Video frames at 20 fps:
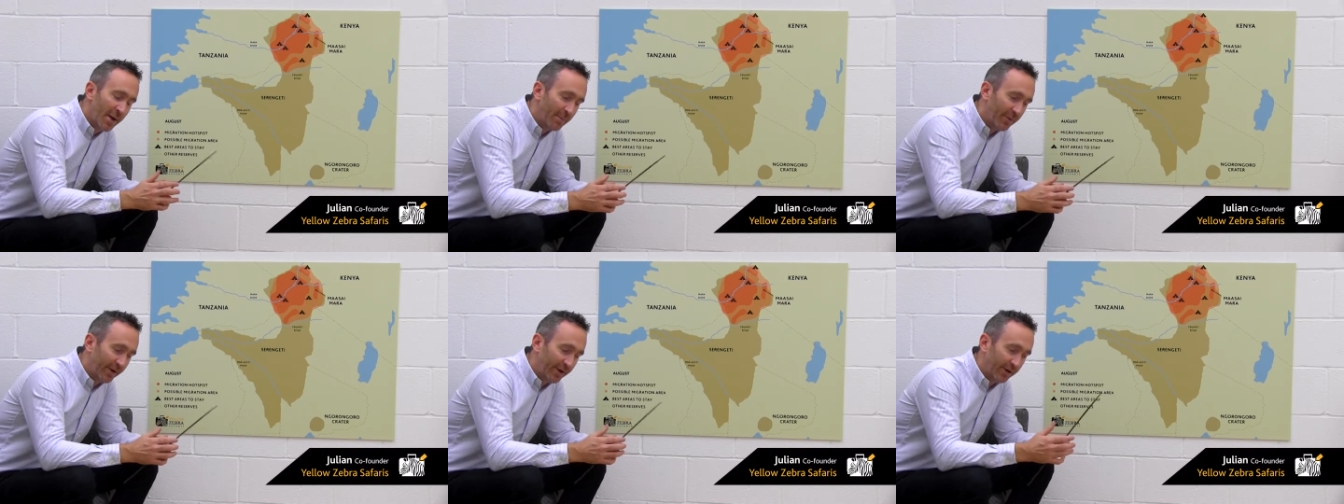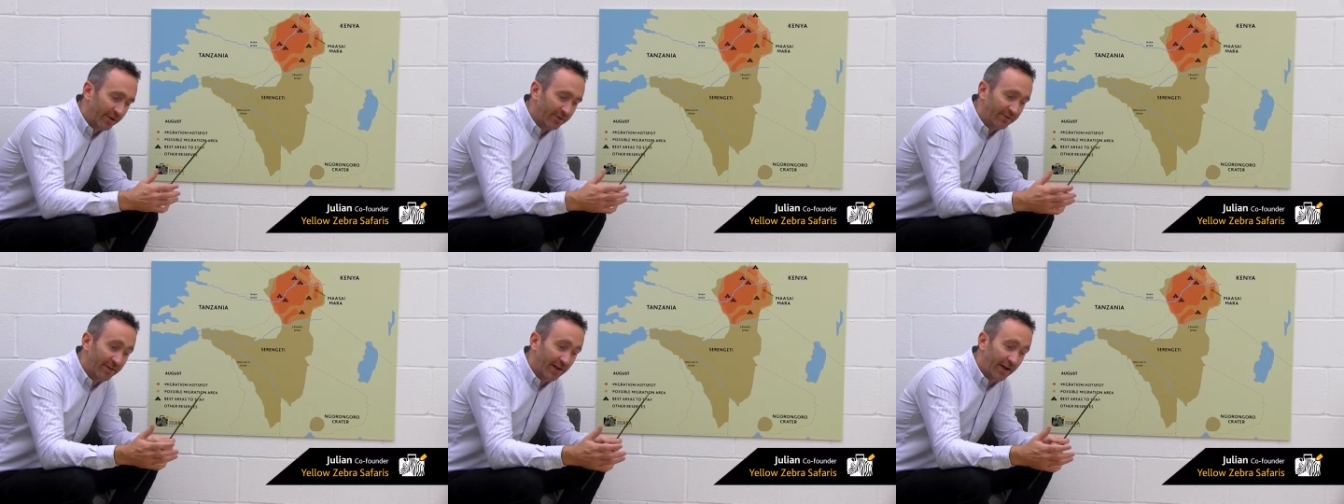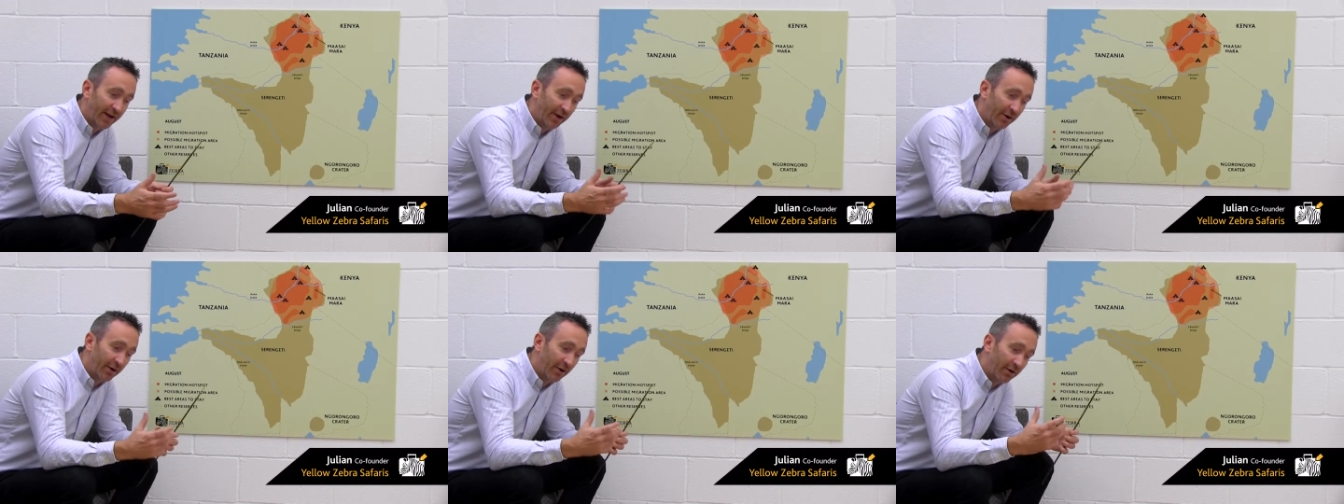because
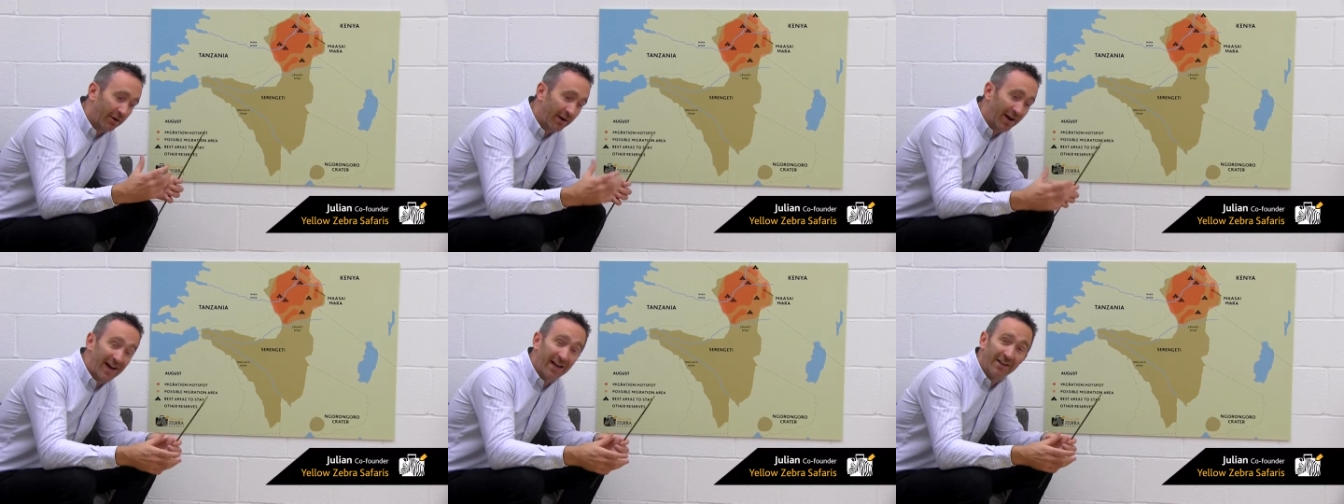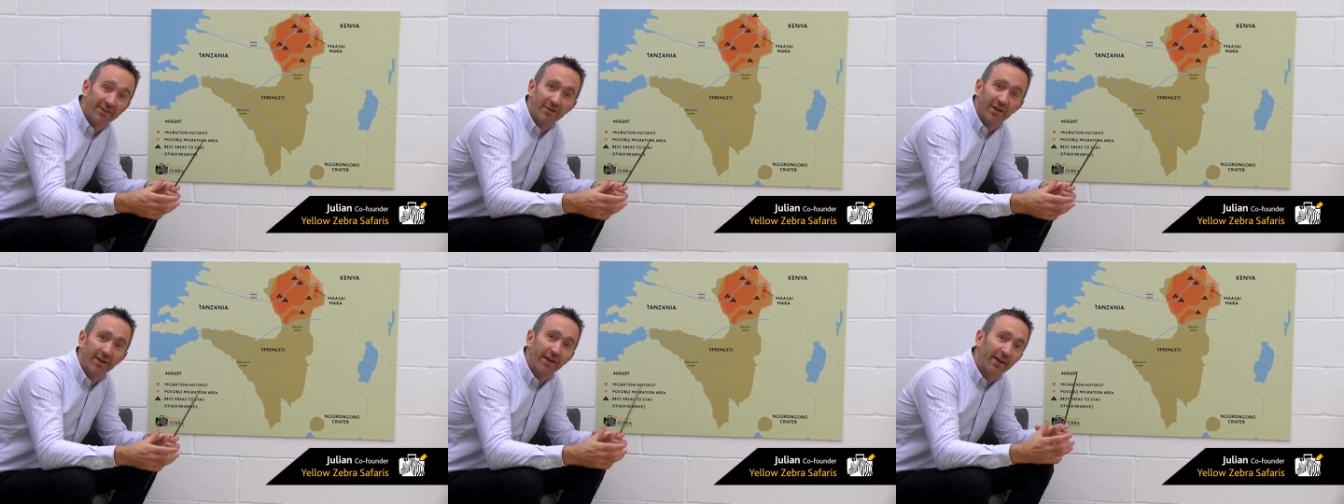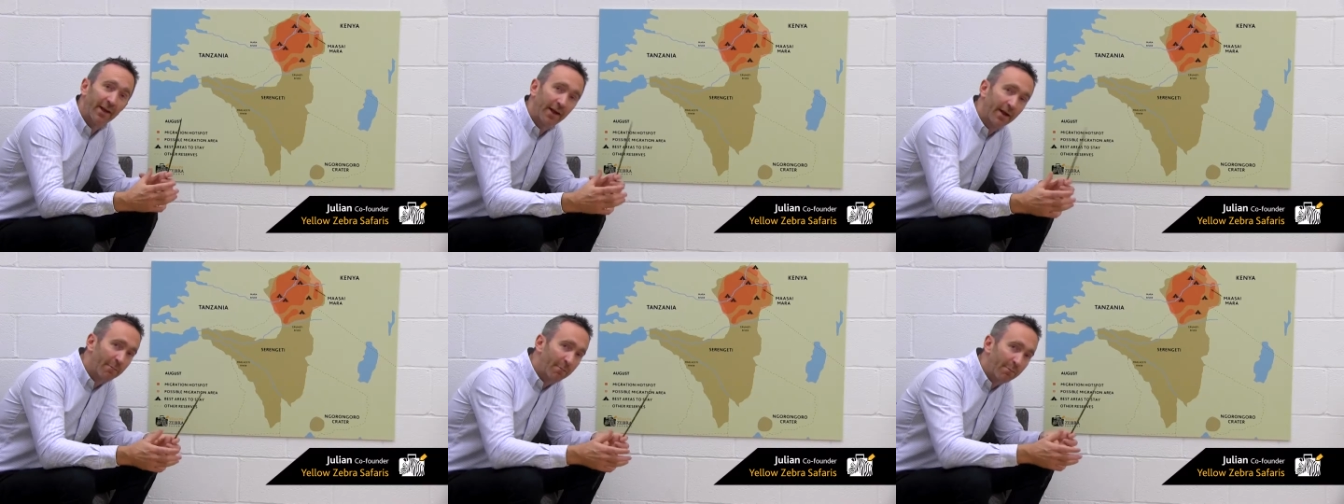they are
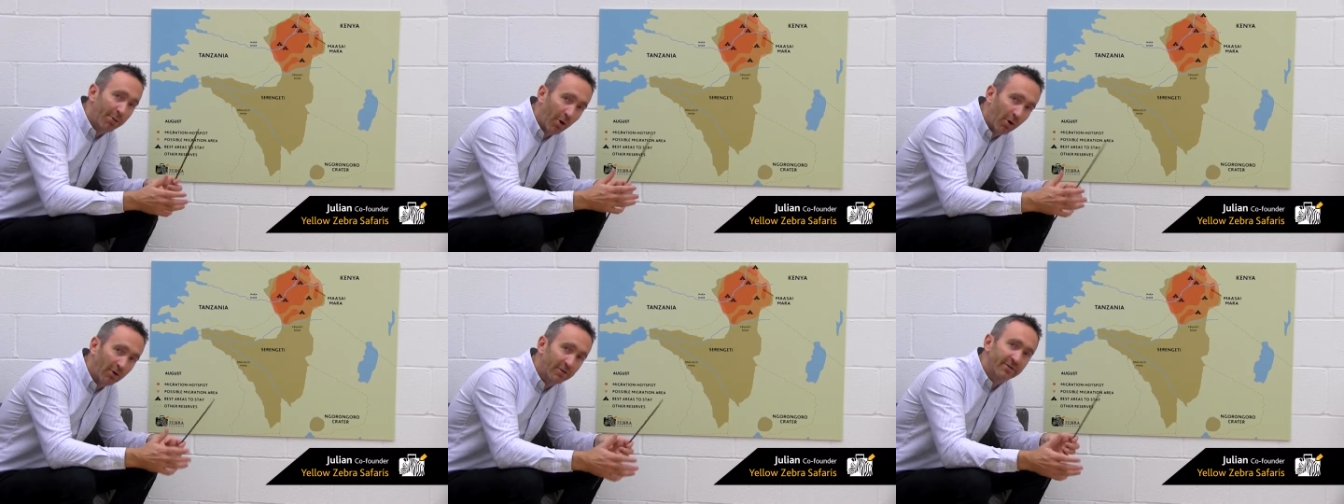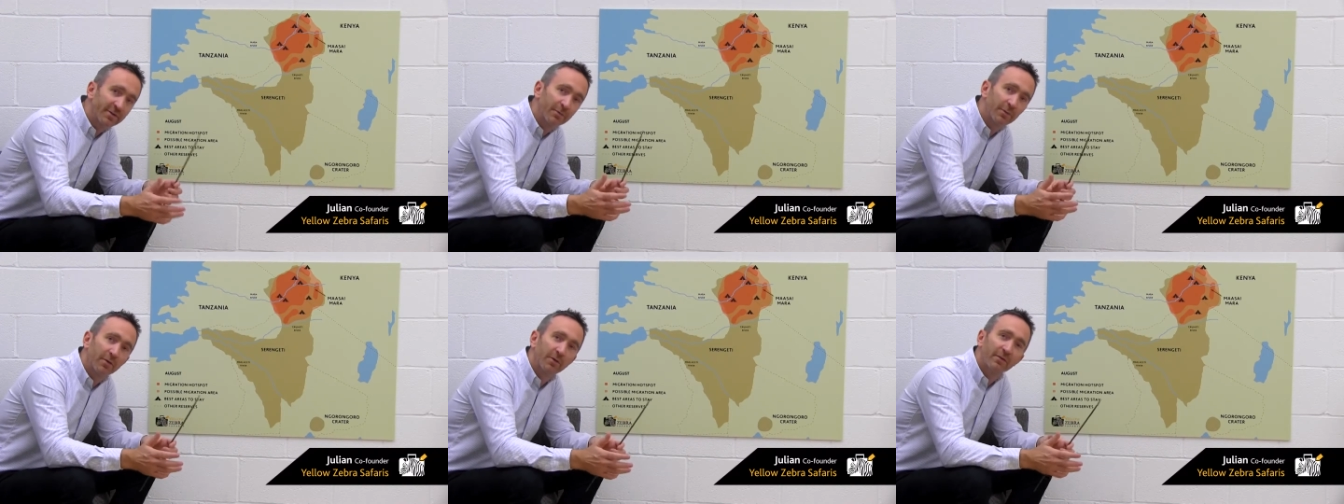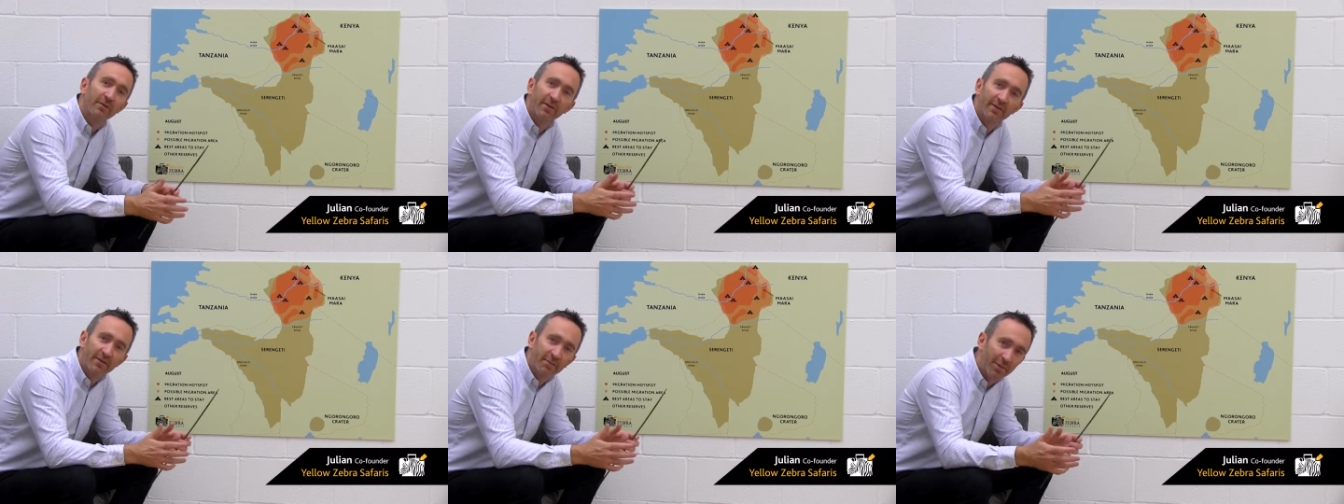actually impossible
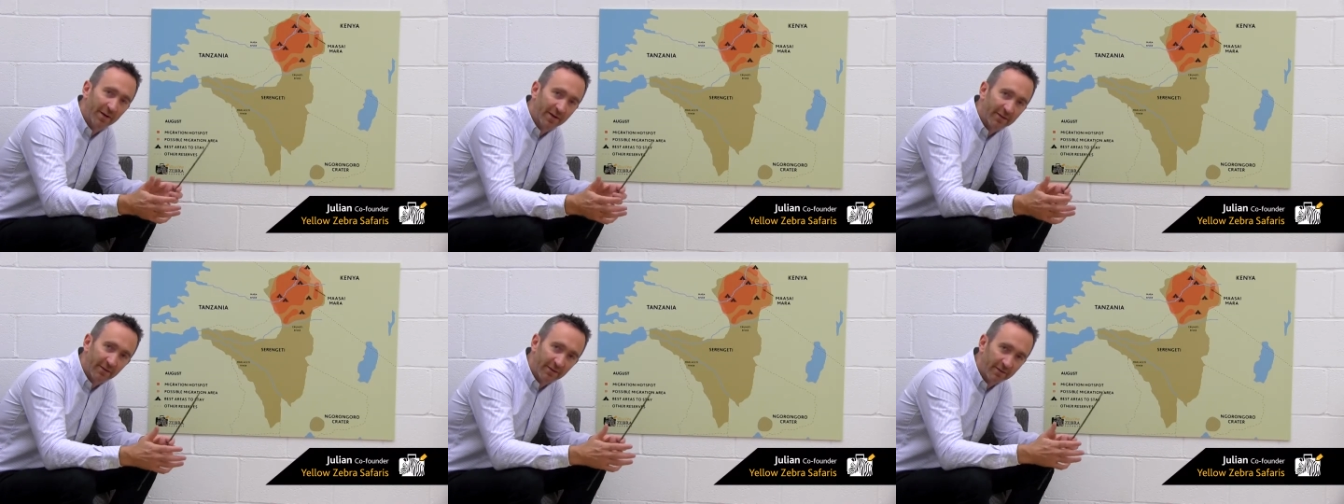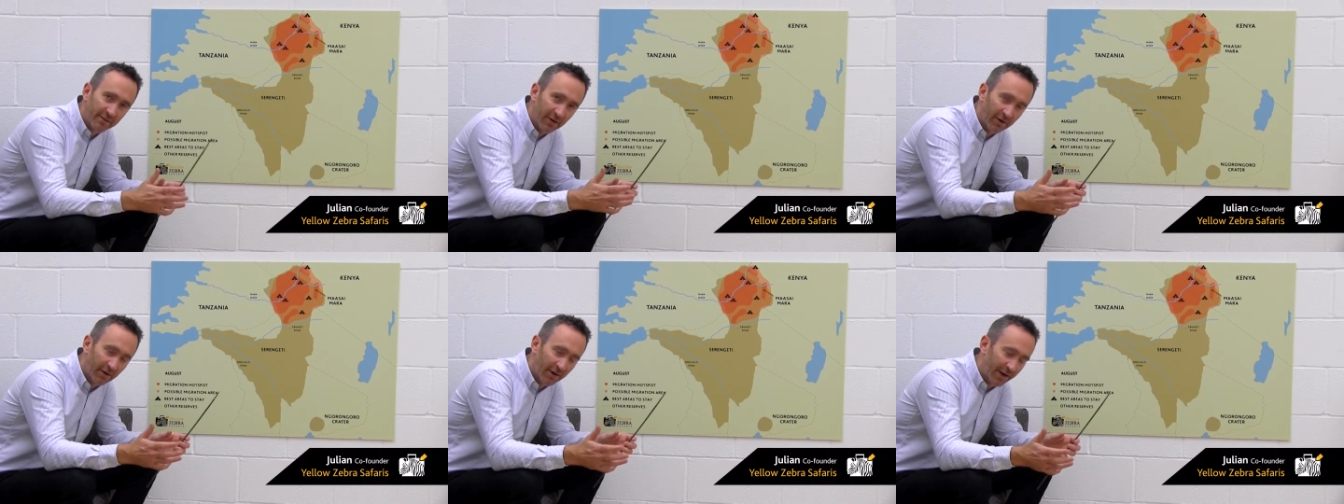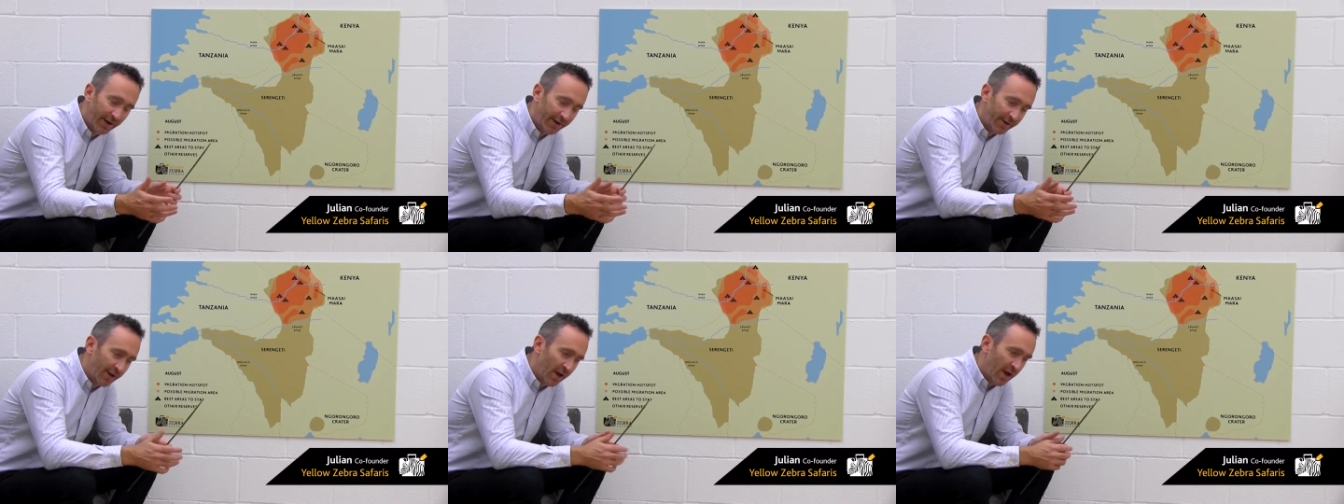to split
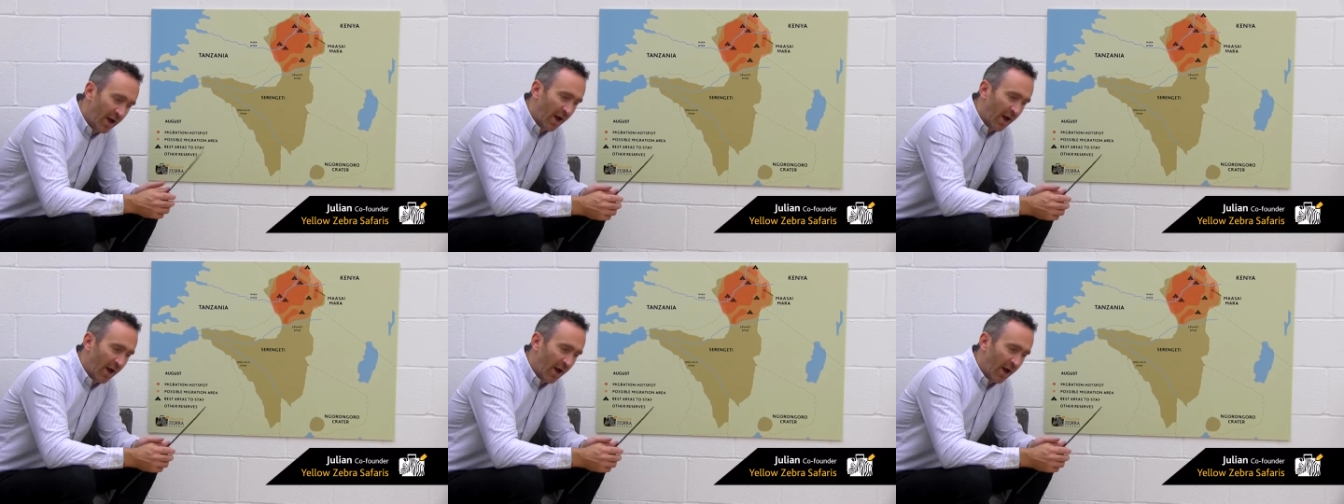aside.